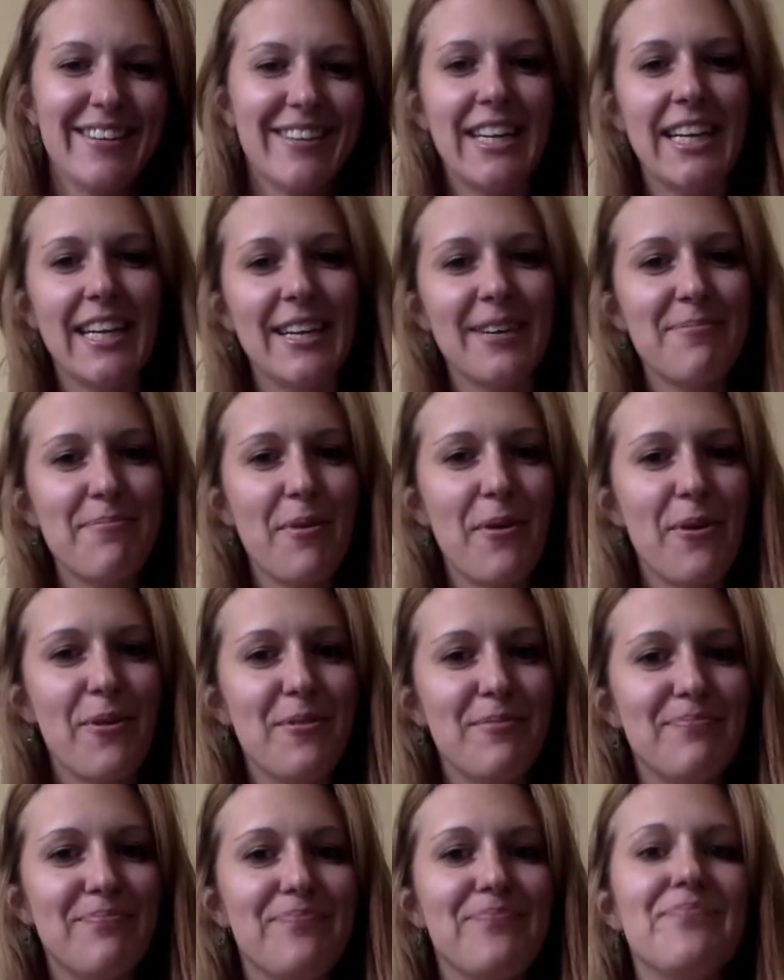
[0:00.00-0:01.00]
reading a poem
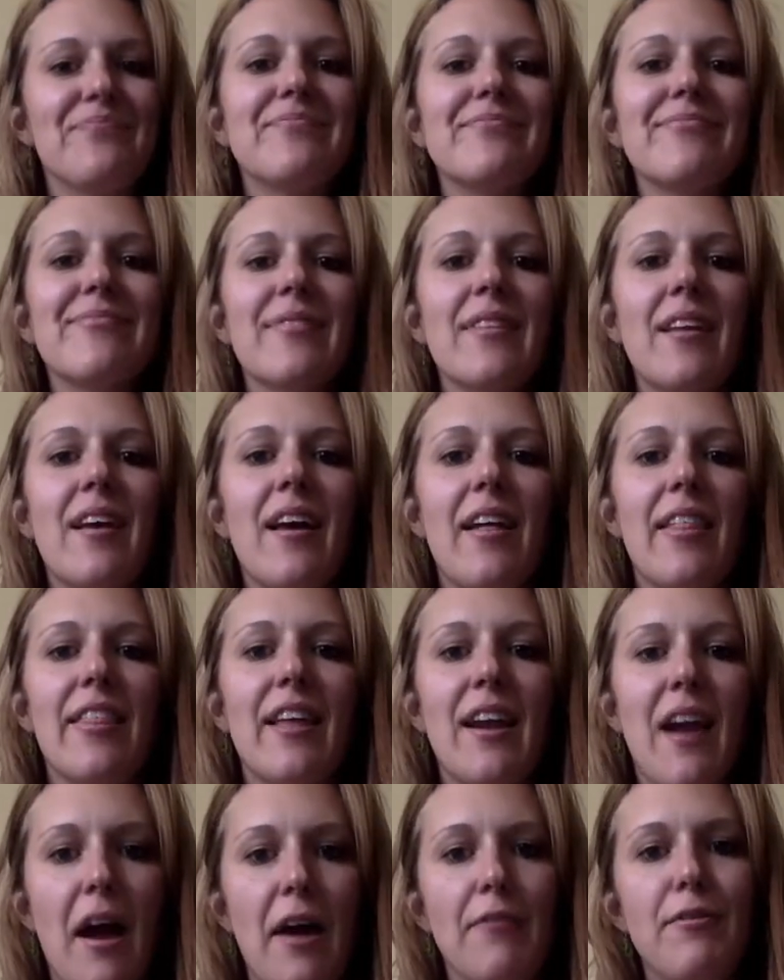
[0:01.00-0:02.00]

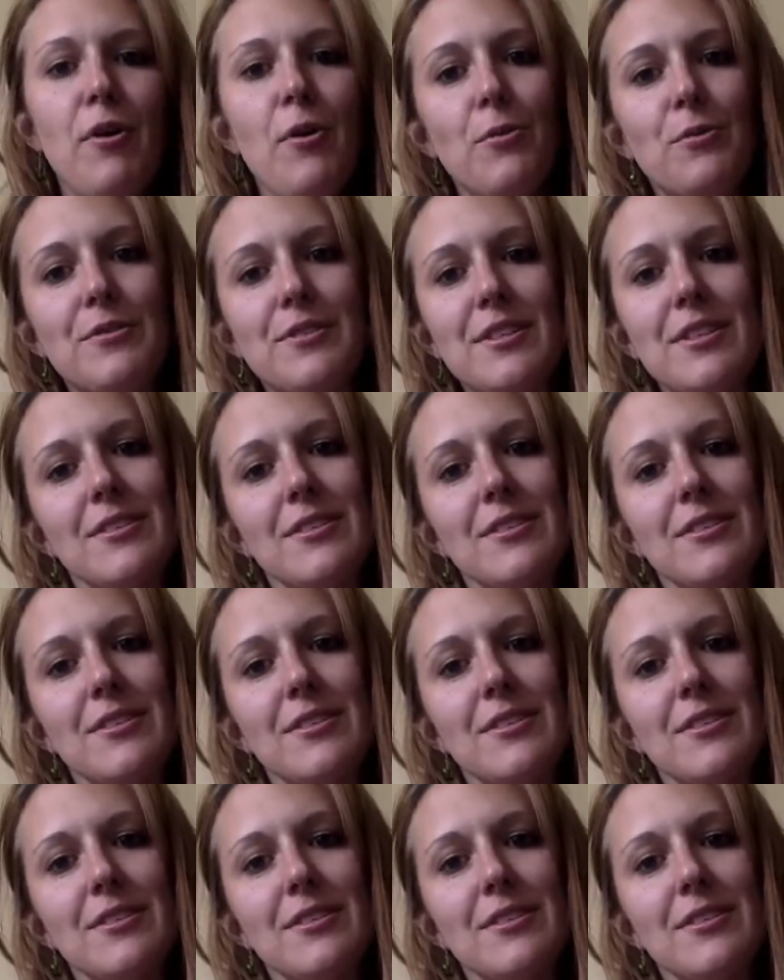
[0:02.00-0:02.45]
that I wrote.